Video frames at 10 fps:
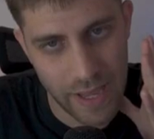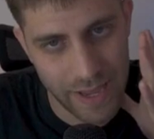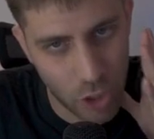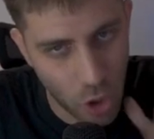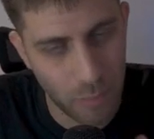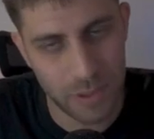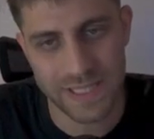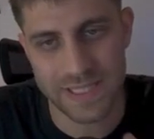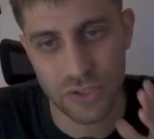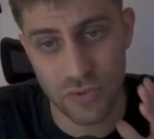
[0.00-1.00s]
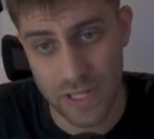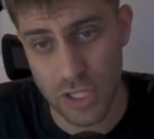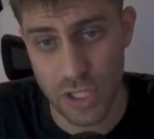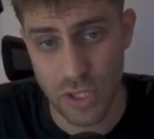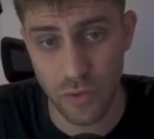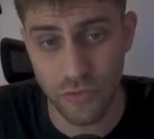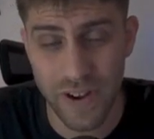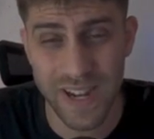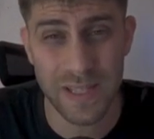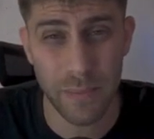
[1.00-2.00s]
a complex strategies or
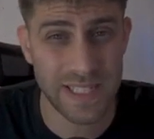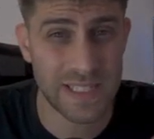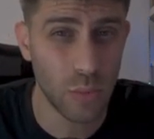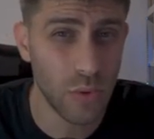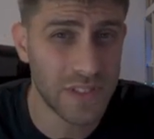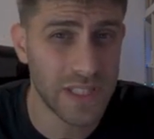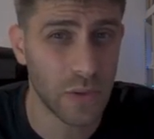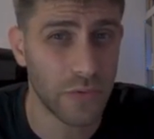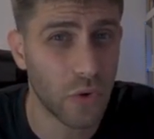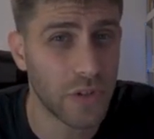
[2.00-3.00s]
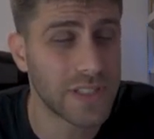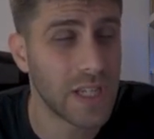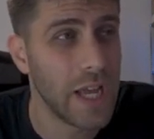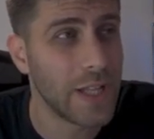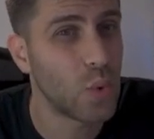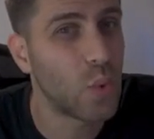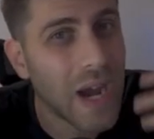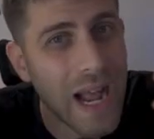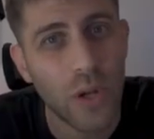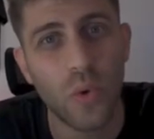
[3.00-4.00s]
find the best moves, and of course to
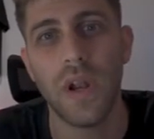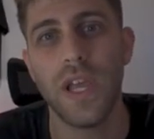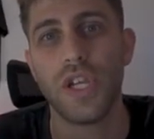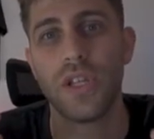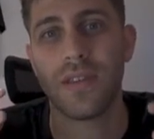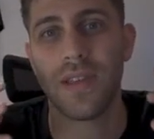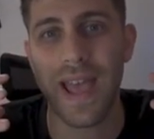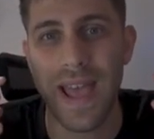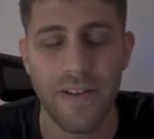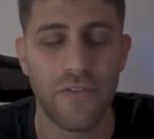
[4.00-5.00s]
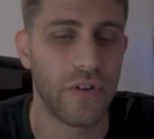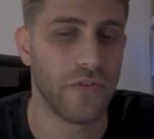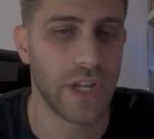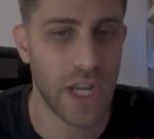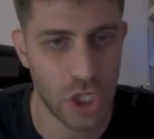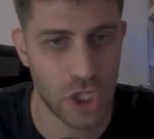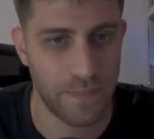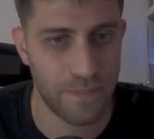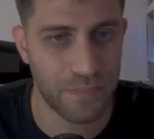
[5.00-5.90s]
calculate every variation.